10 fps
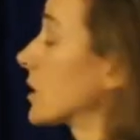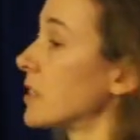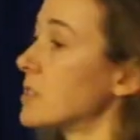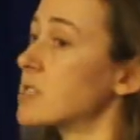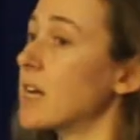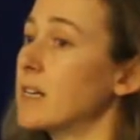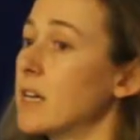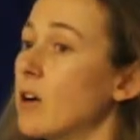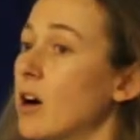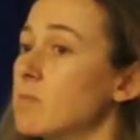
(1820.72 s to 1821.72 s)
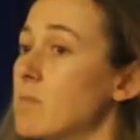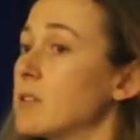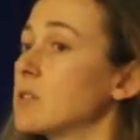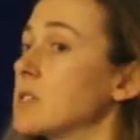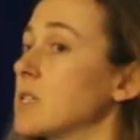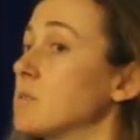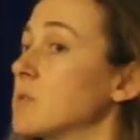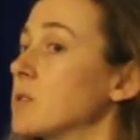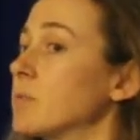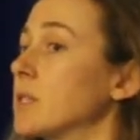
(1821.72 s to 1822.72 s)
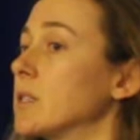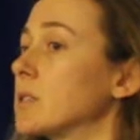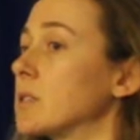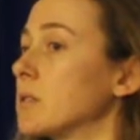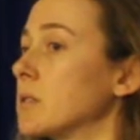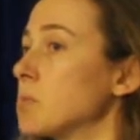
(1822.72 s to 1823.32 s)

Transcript: they understand how hard methods seem to beginners?